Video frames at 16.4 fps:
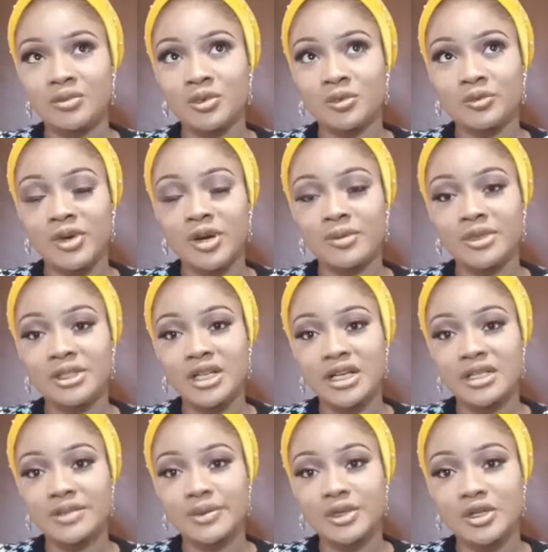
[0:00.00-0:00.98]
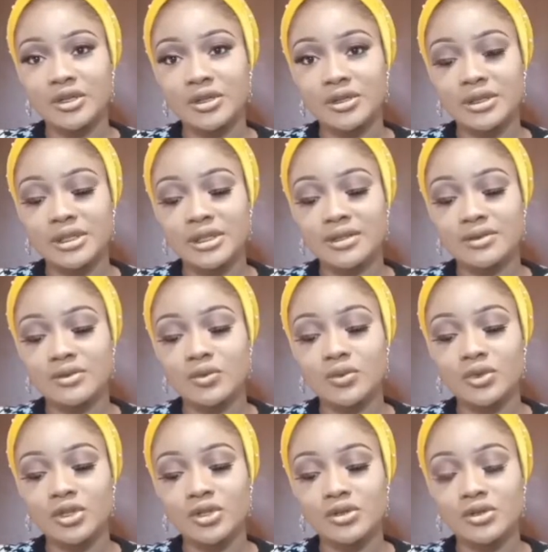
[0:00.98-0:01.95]
But probably that's because no
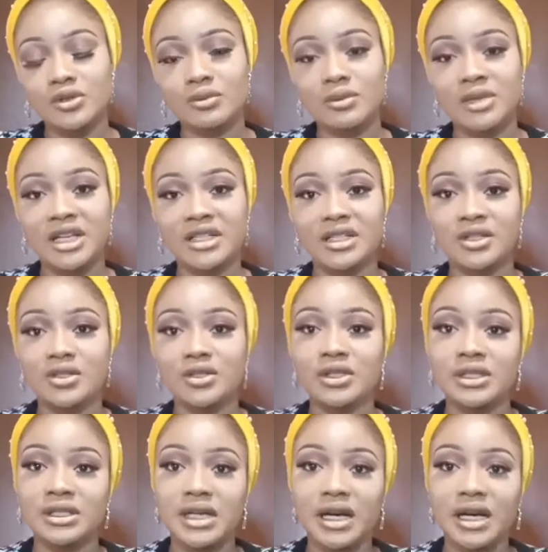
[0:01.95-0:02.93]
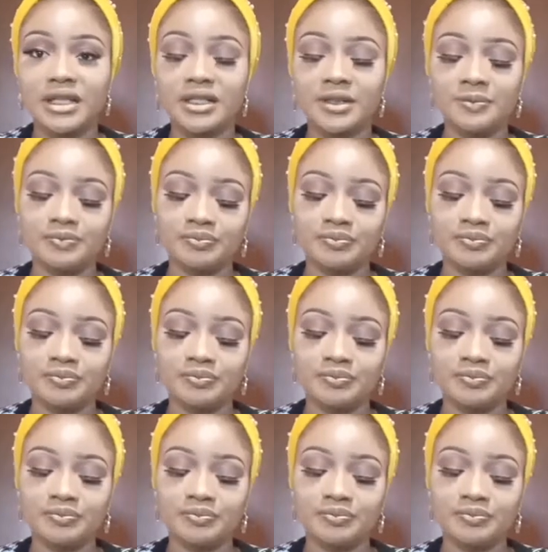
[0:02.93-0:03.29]
one close to me has actually died.